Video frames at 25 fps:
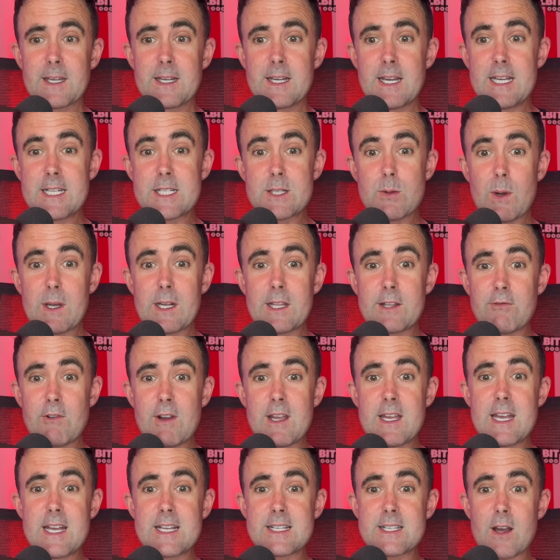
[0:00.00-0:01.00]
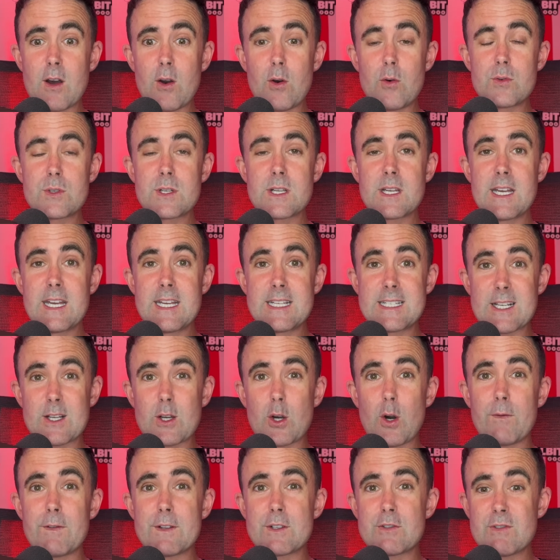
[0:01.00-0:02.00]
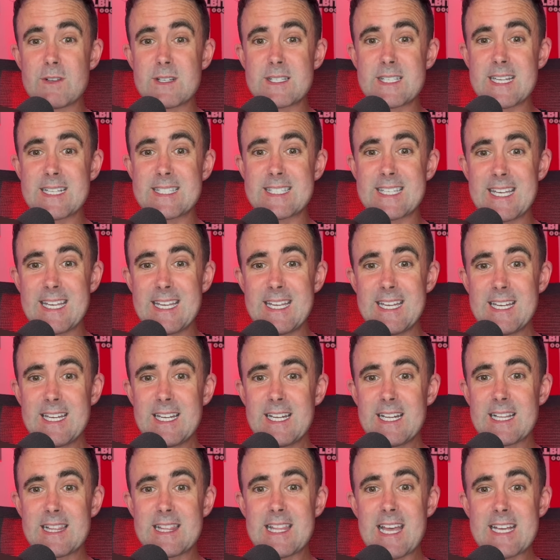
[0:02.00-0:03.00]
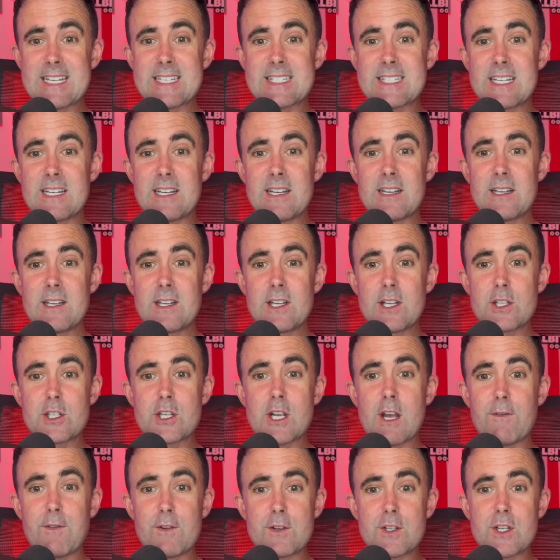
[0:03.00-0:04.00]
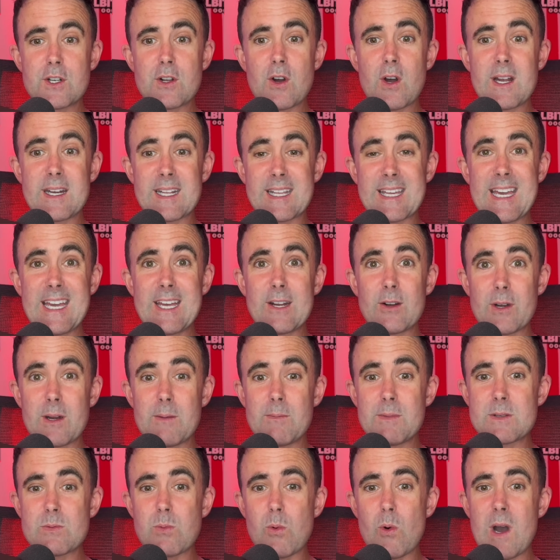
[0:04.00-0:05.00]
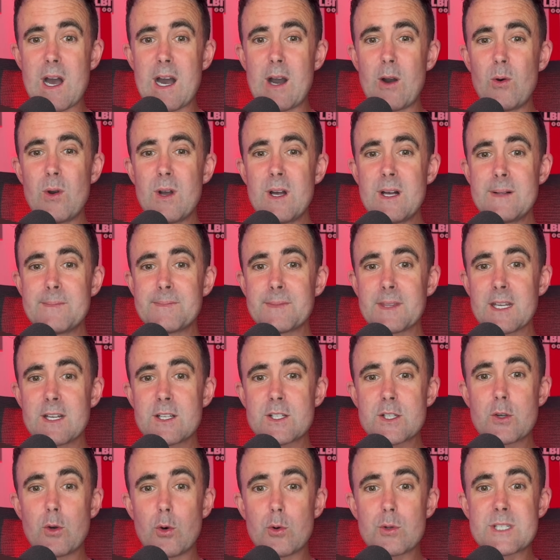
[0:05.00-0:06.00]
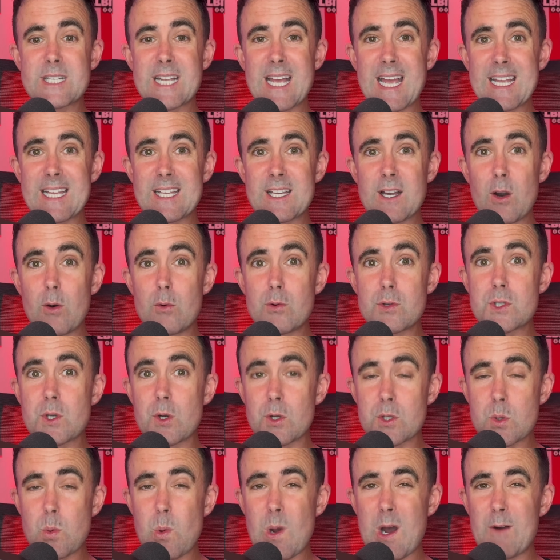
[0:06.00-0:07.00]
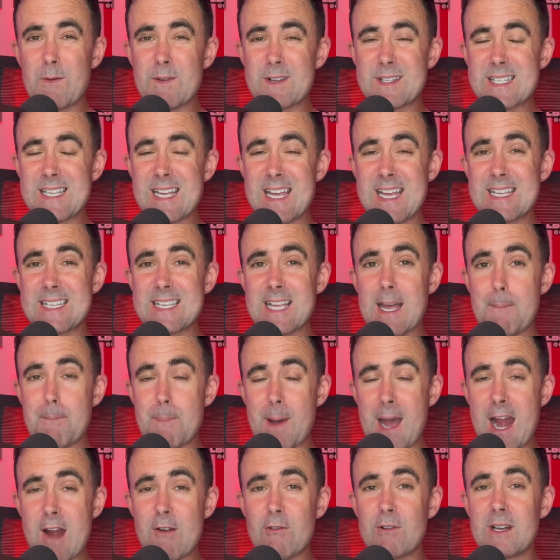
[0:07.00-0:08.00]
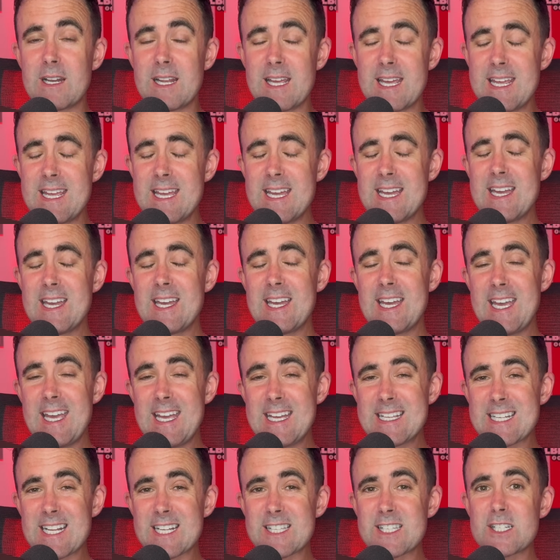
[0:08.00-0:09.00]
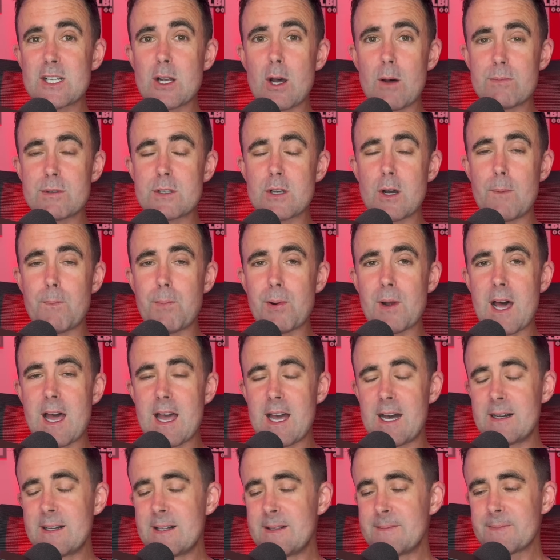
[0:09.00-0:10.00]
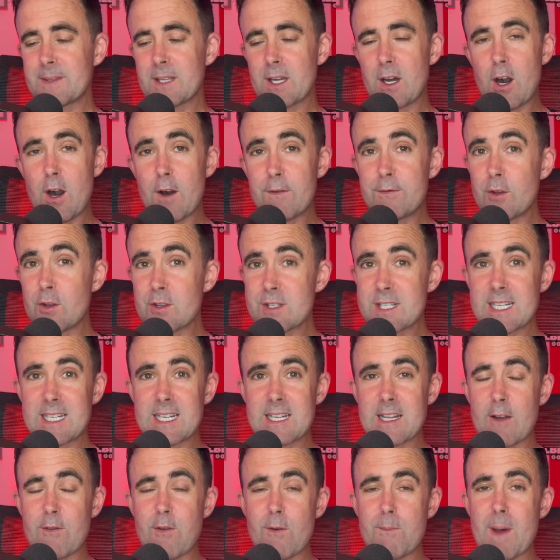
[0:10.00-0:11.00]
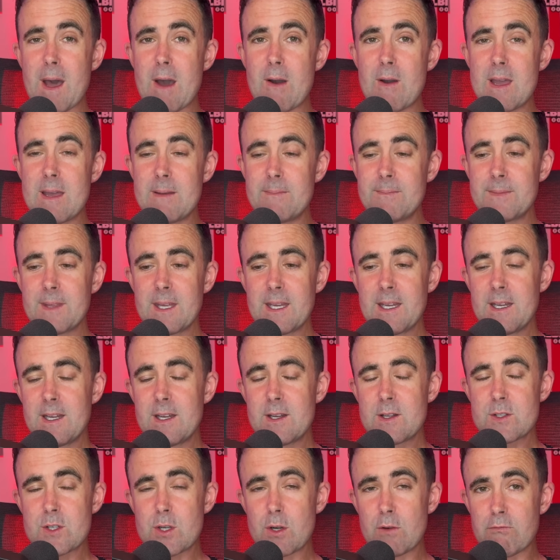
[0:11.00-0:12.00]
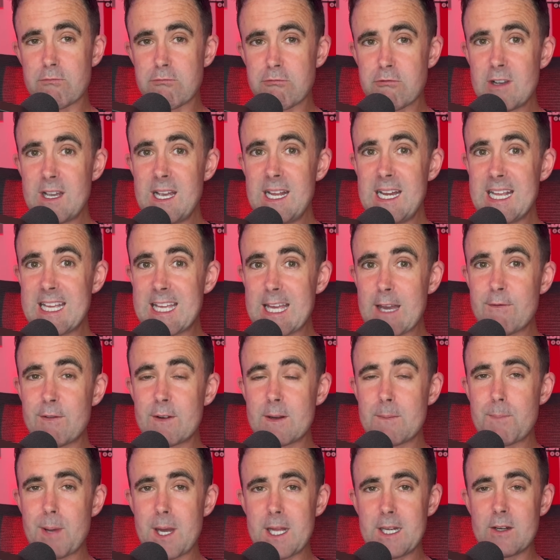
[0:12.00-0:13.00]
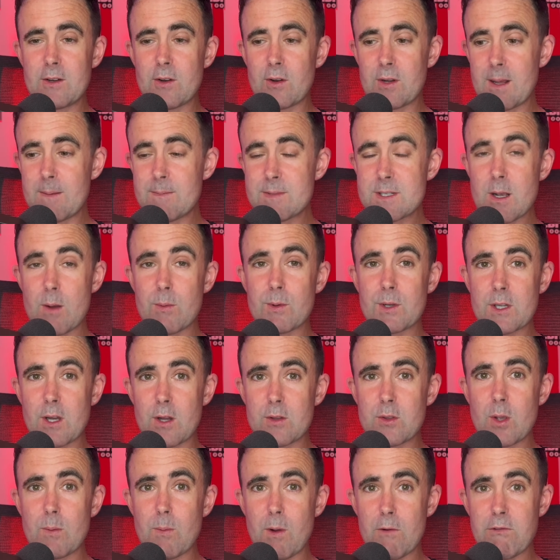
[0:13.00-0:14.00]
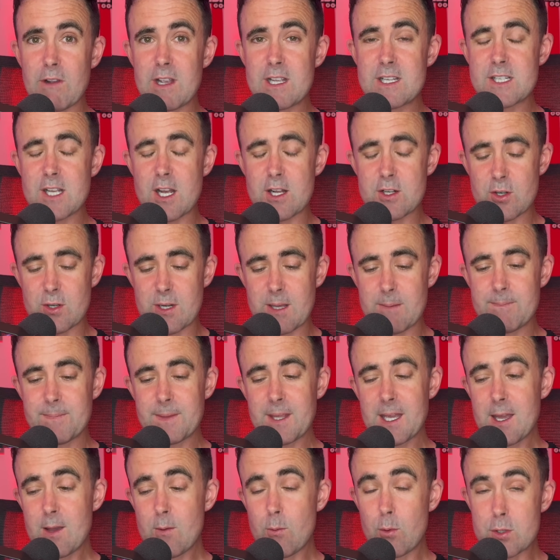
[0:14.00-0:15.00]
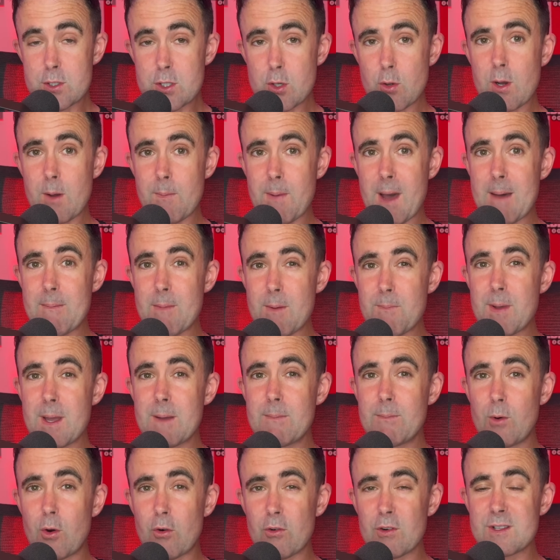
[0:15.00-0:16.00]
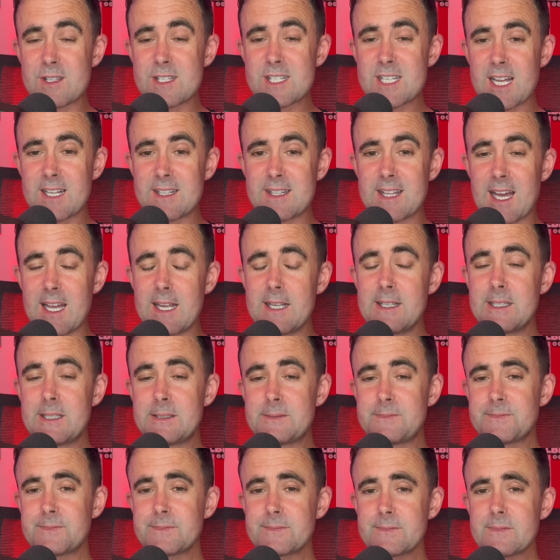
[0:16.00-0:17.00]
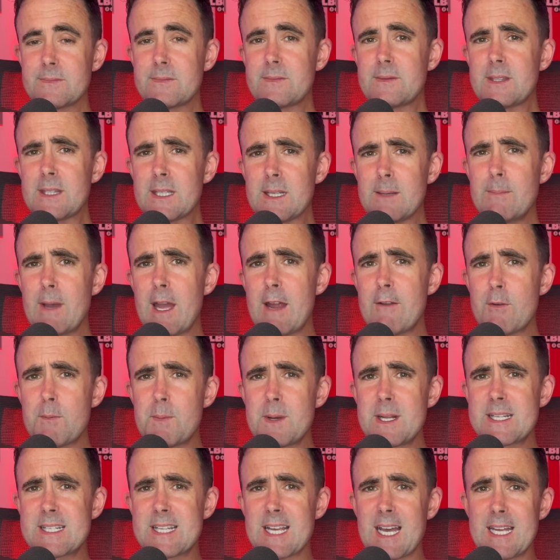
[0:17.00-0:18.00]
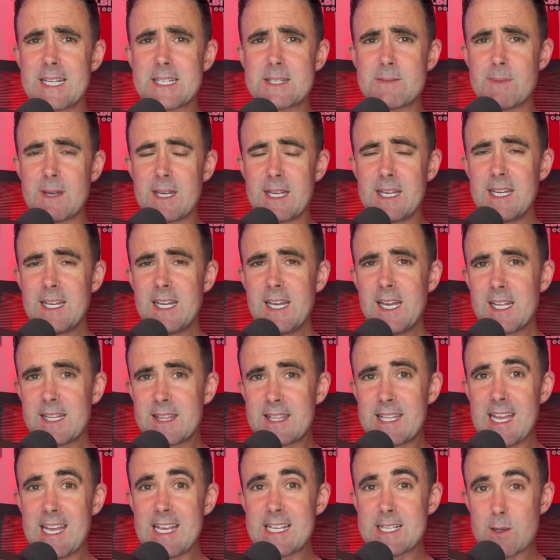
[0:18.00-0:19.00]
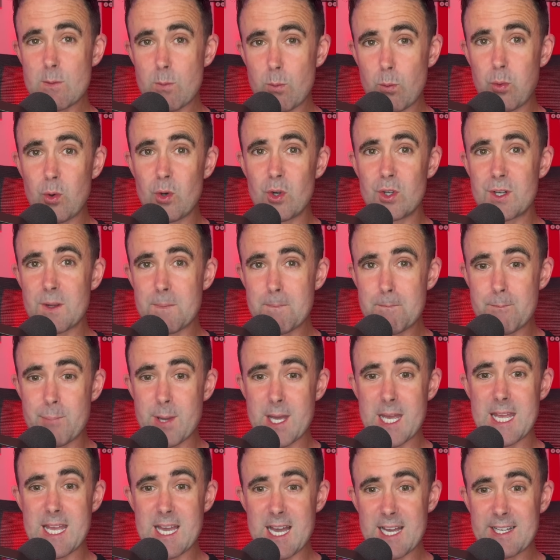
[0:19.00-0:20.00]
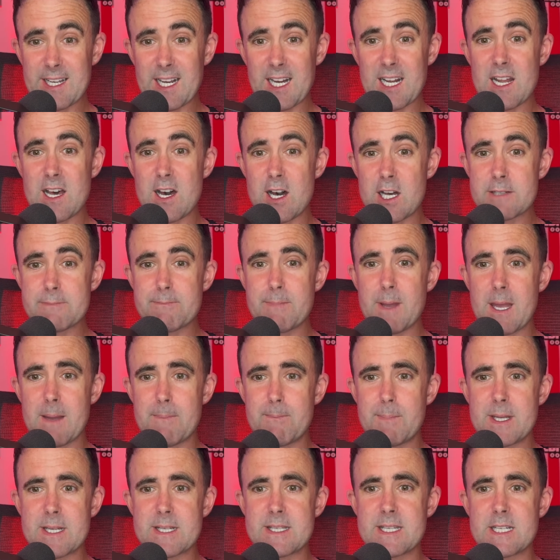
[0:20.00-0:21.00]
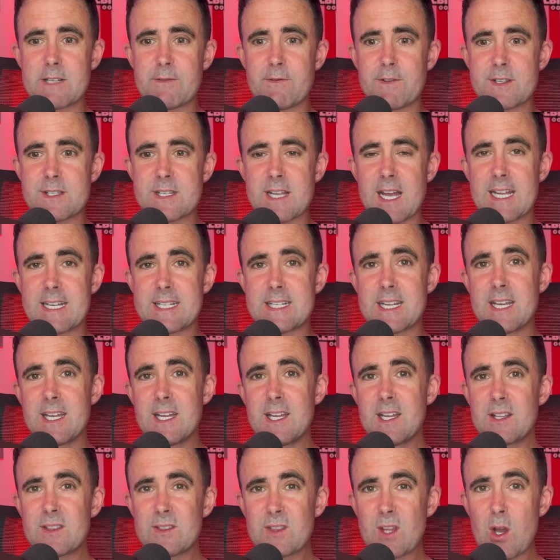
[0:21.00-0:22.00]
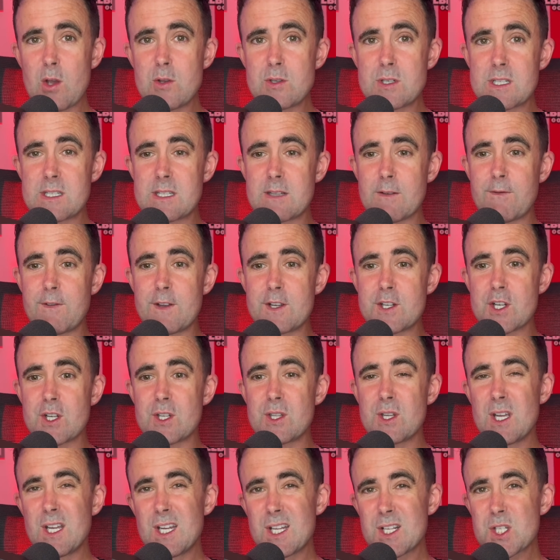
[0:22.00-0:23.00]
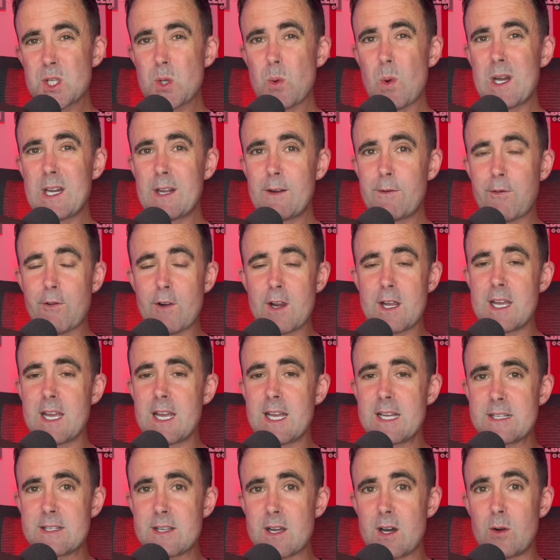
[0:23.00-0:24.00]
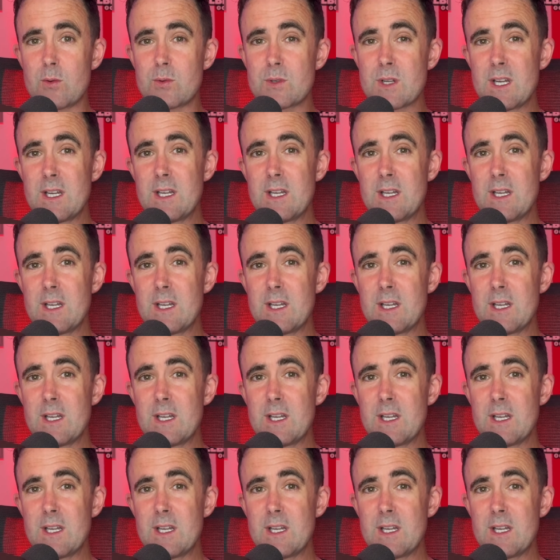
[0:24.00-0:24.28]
He's 23 years old. He's at Coventry City, Leicester, Sheffield United are keen on him as well. Scored 10 goals, got 12 assists. Apparently, he is a top player. I've not seen enough about him to really give an opinion on him, so I'm going to go and do my research on him. We'll talk about him a bit more on Sunday. But everybody's saying to me, this would be a class bit of business for Saints. Knows the division, 23 years old.